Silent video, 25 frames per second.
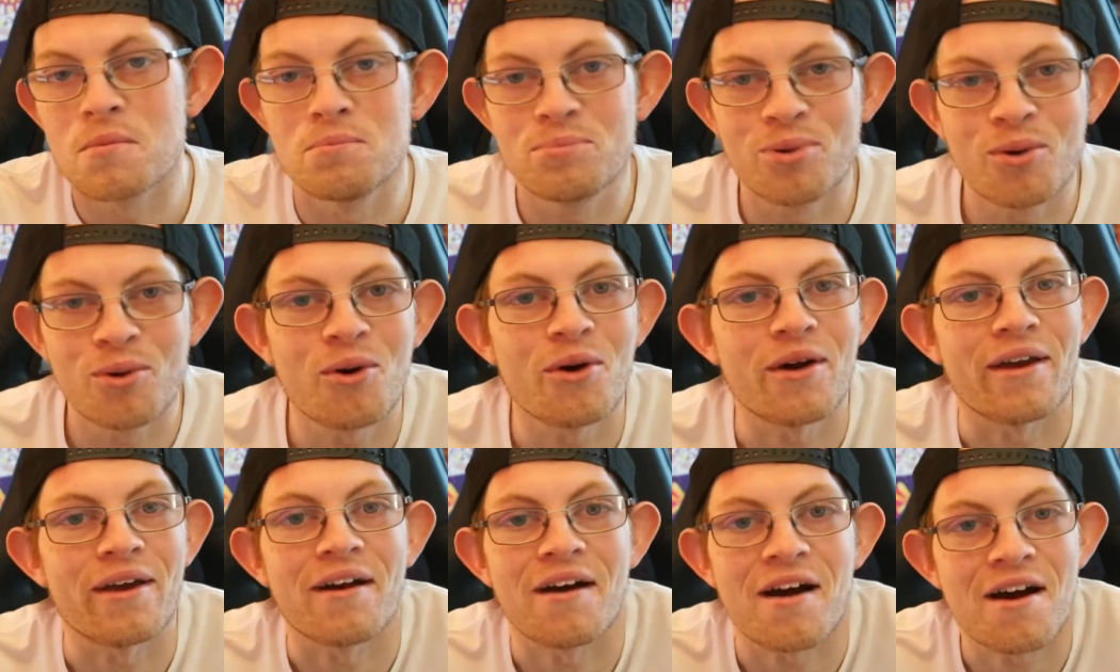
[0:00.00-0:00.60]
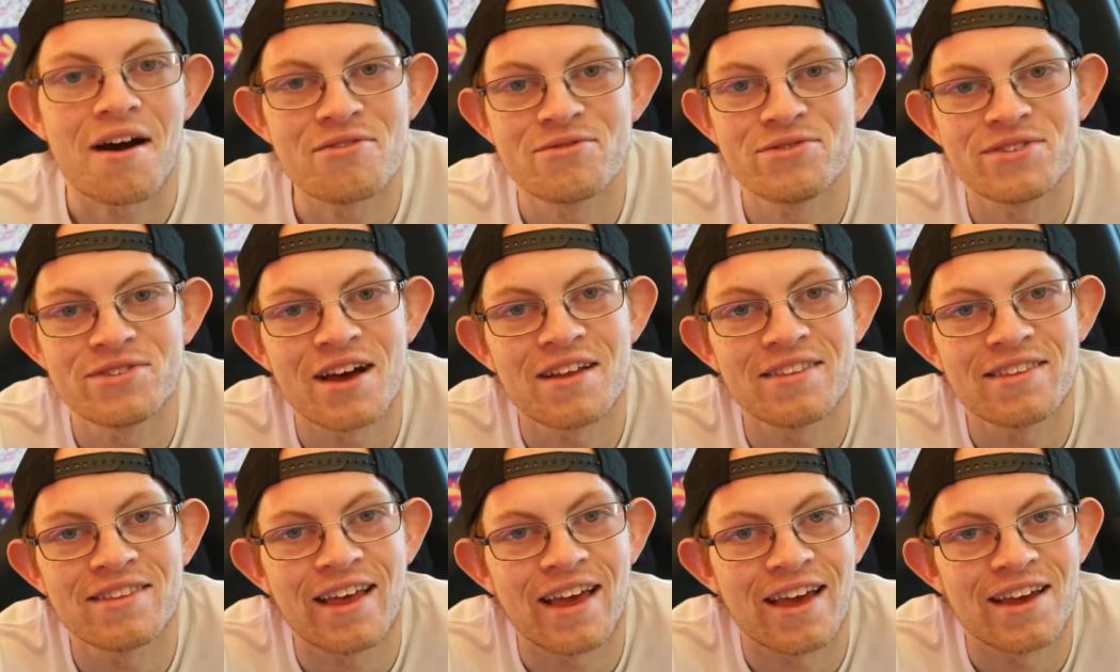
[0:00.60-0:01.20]
Boy, I haven't
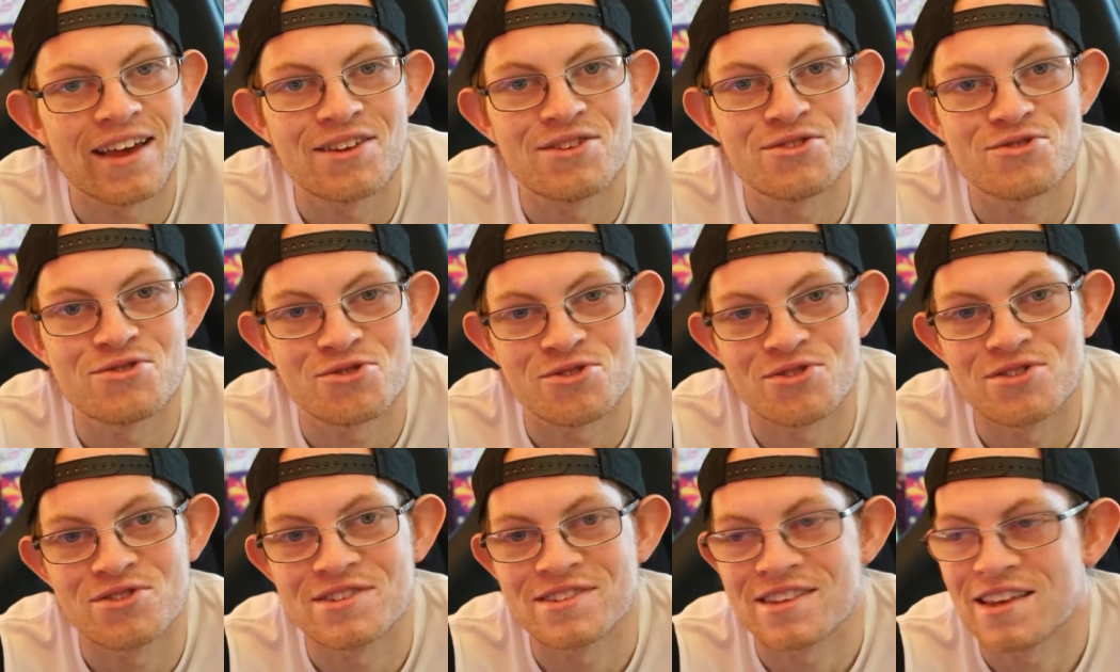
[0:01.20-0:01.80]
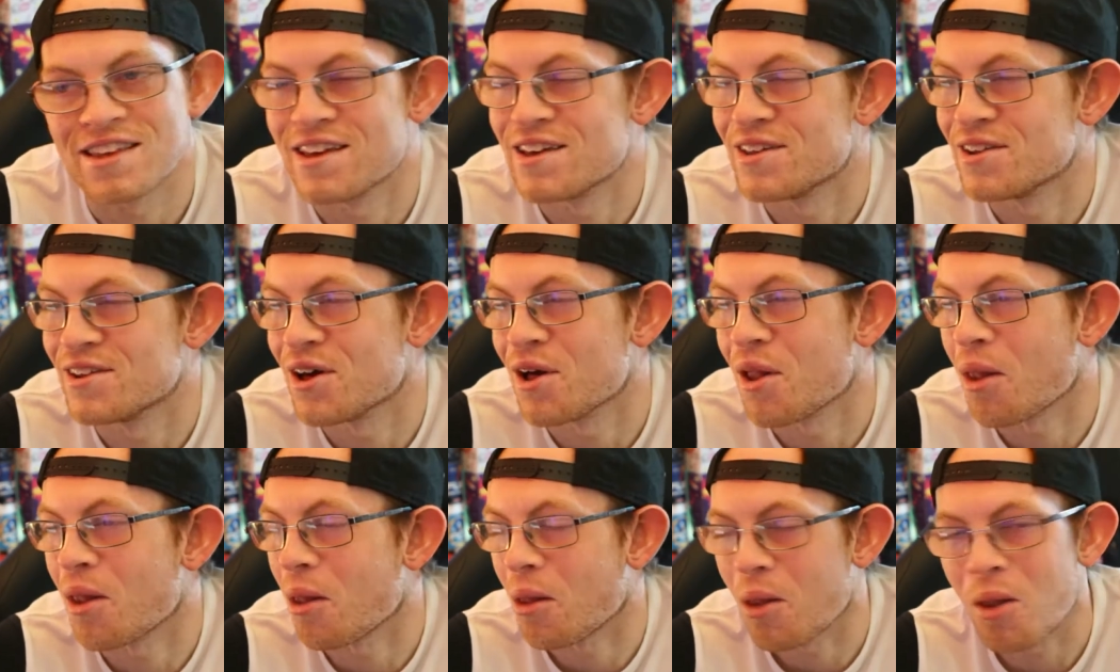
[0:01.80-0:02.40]
done that entrance in
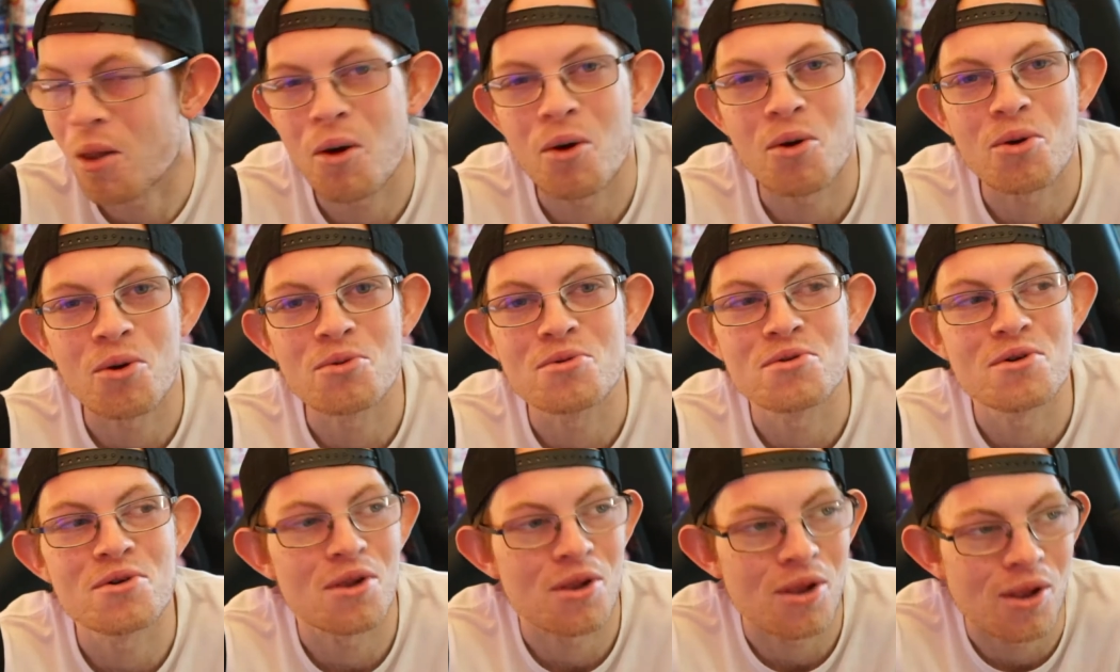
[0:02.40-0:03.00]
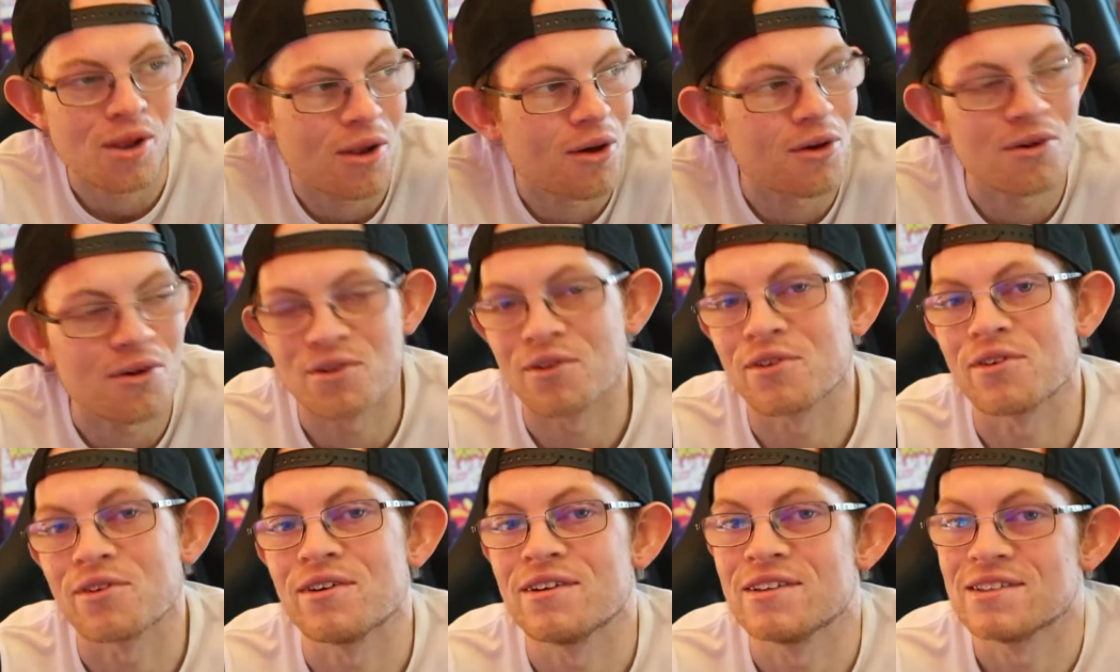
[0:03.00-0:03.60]
a
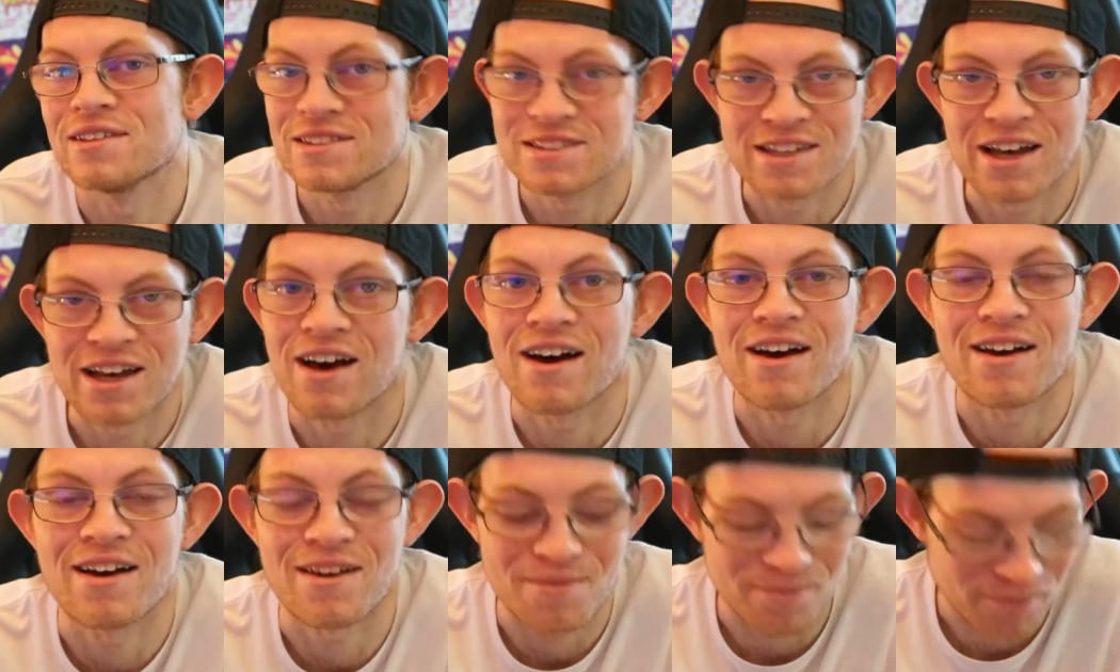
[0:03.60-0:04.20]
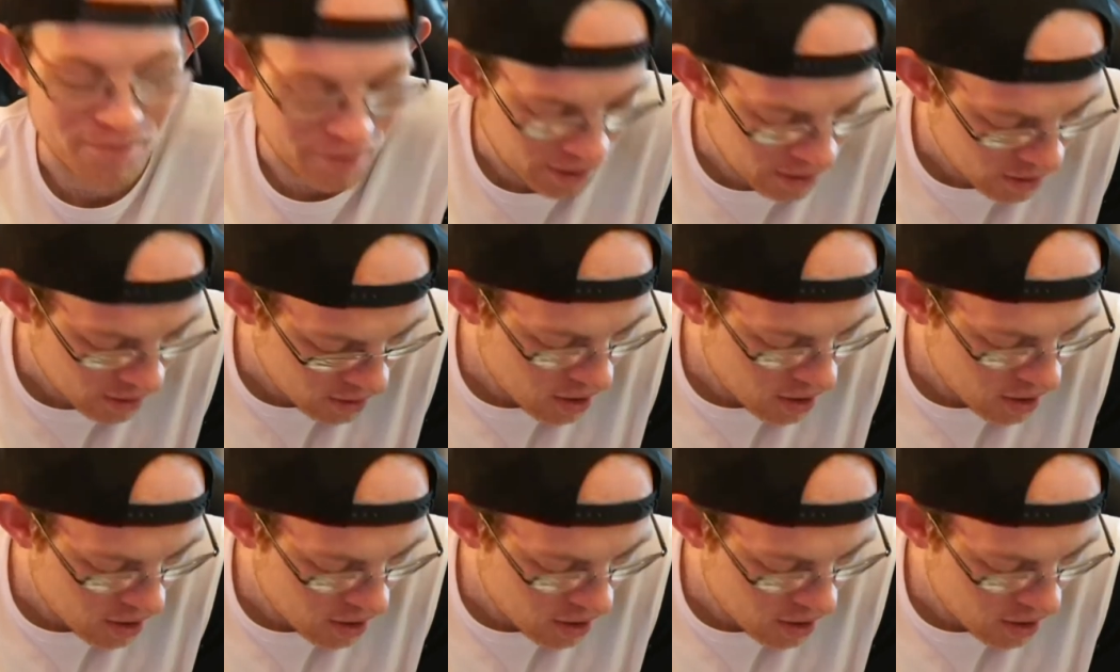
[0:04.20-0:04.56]
long time.